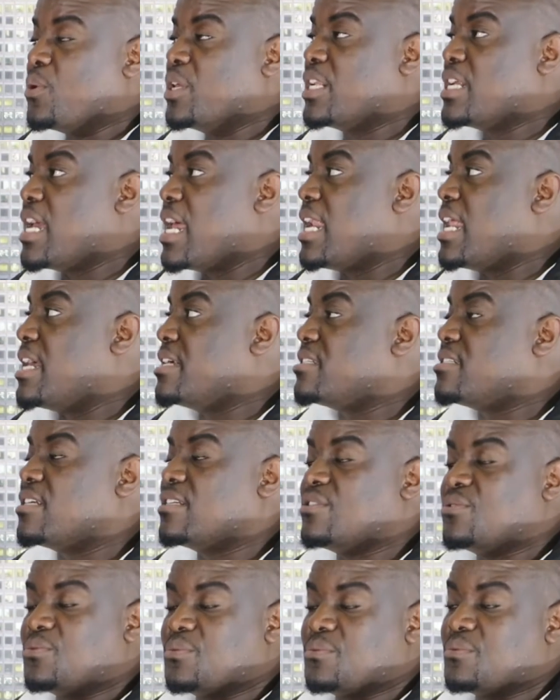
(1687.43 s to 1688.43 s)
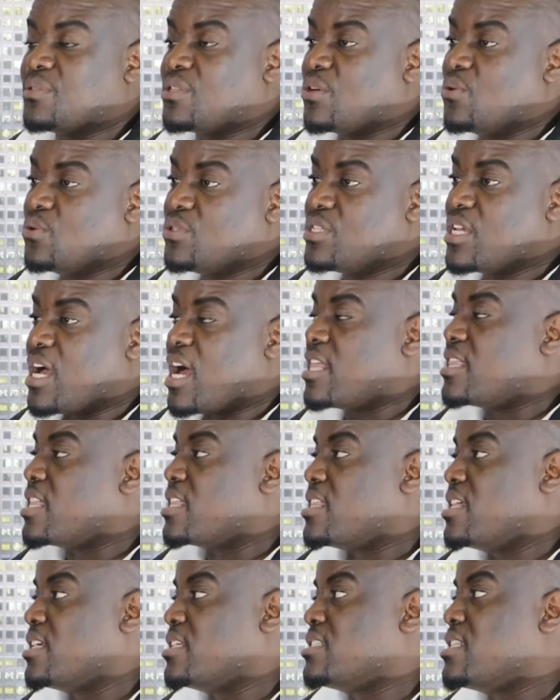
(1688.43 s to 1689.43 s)
we realize that those are the
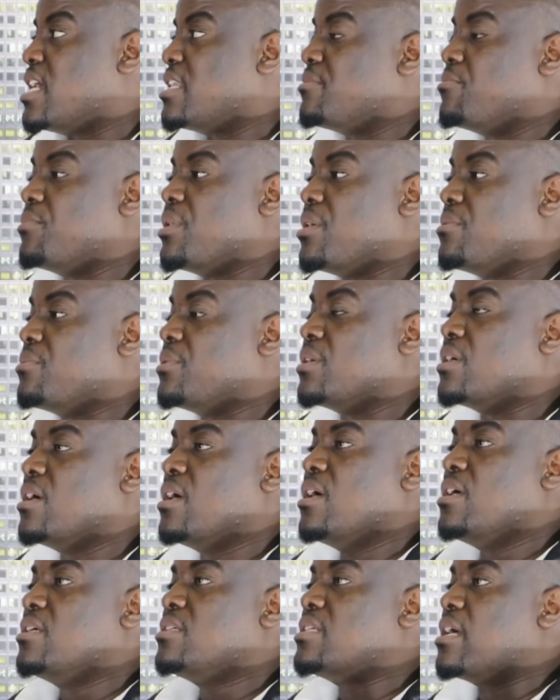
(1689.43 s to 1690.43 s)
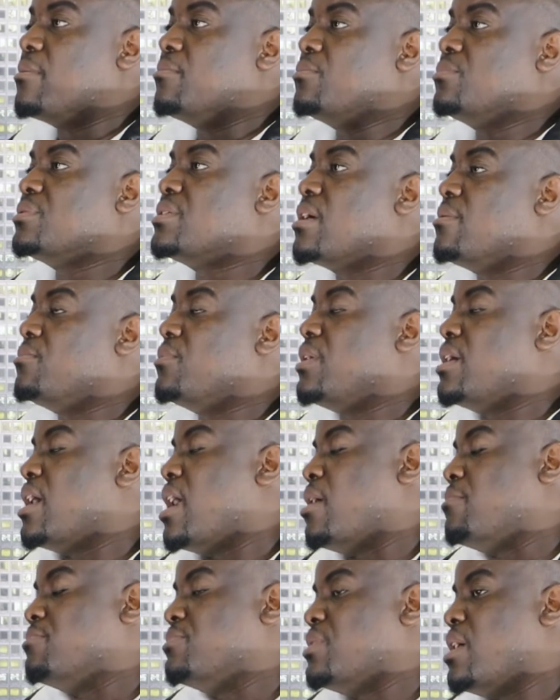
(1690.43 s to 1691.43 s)
things that maybe somewhere
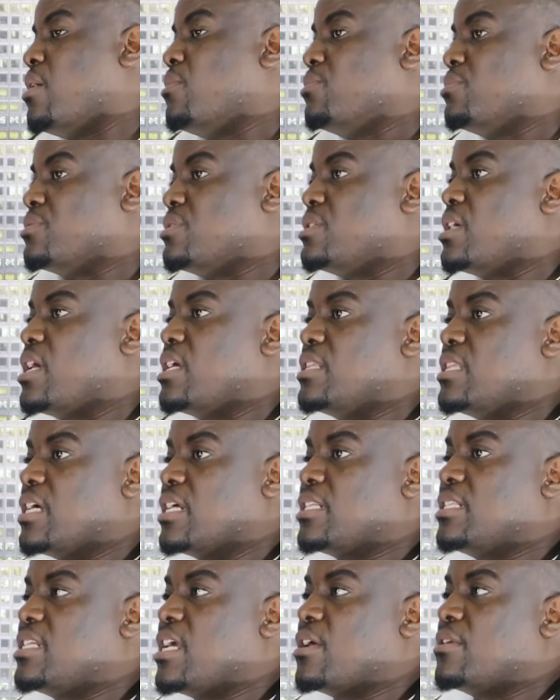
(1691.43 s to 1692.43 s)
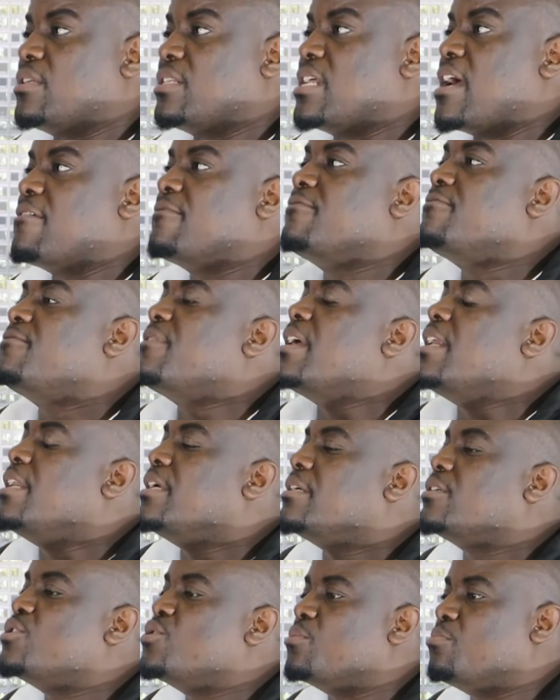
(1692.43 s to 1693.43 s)
I will say that they're
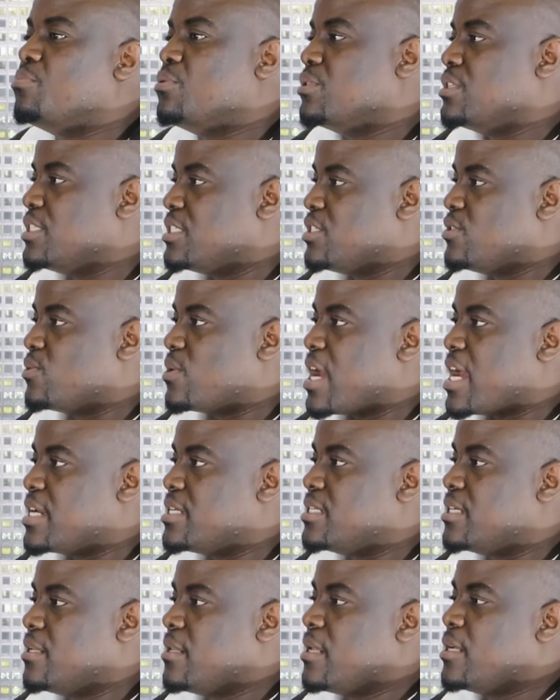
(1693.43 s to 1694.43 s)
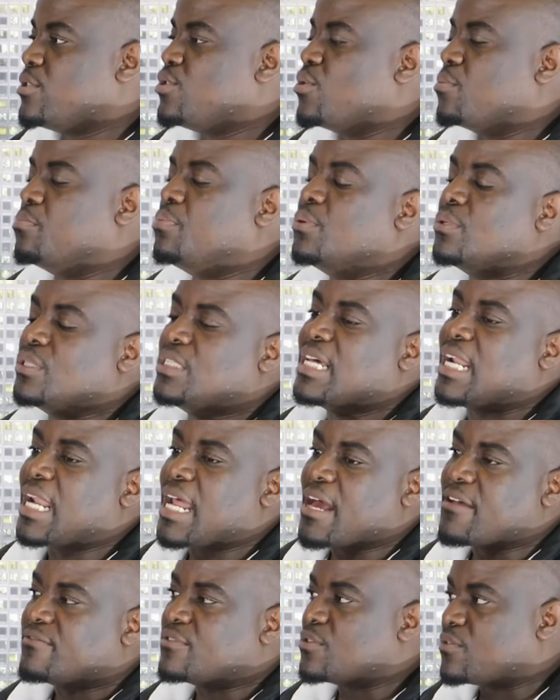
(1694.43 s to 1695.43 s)
failing to put it right, to put the
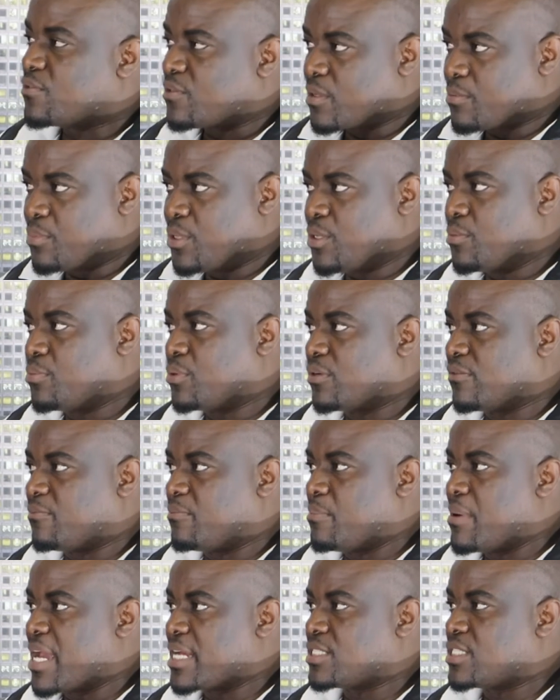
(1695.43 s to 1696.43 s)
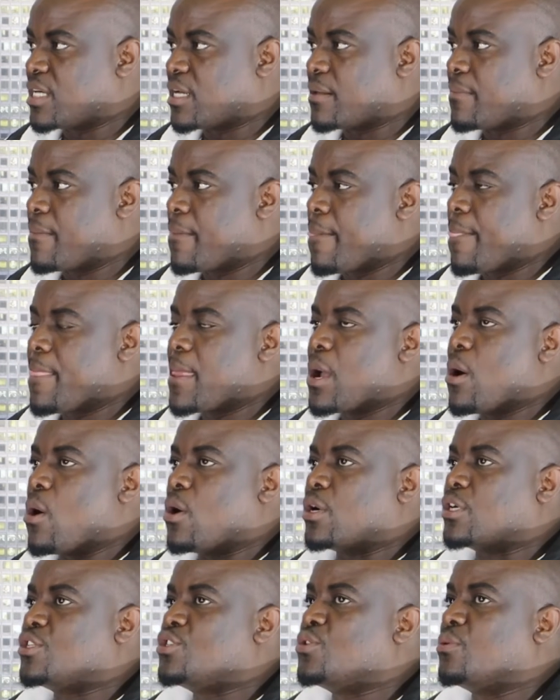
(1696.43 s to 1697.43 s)
lives of the people better,
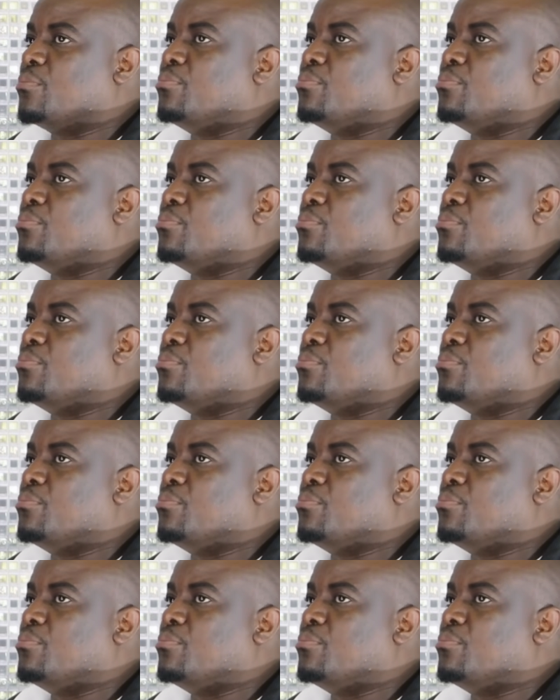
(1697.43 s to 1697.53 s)
or to